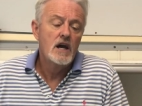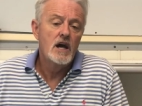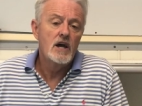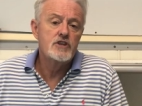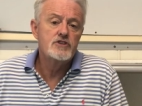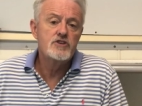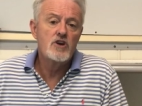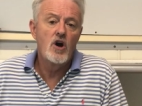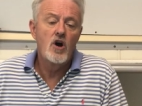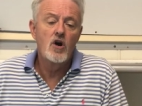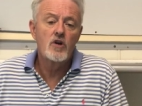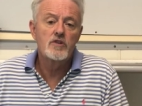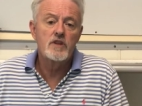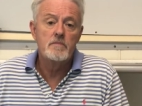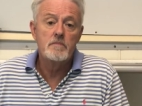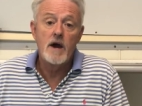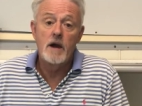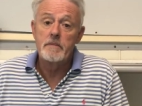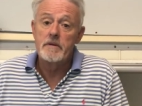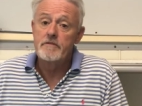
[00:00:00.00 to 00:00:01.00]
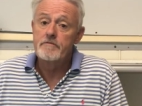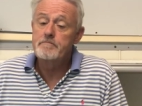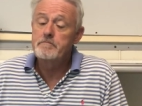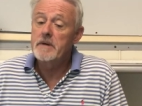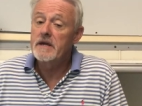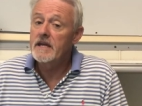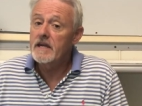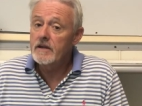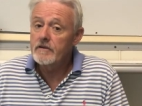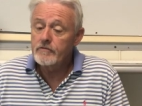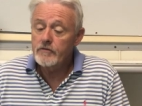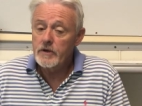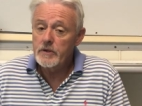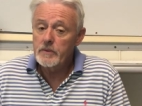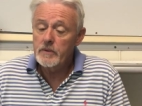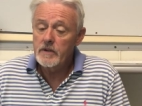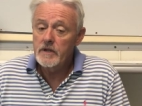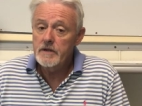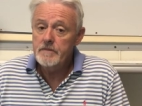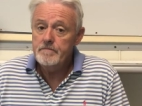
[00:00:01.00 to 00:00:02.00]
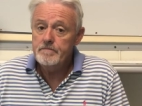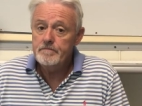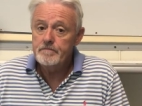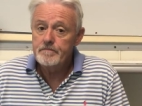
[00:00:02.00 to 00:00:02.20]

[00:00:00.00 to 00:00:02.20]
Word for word: a dog that might be peeing frequently,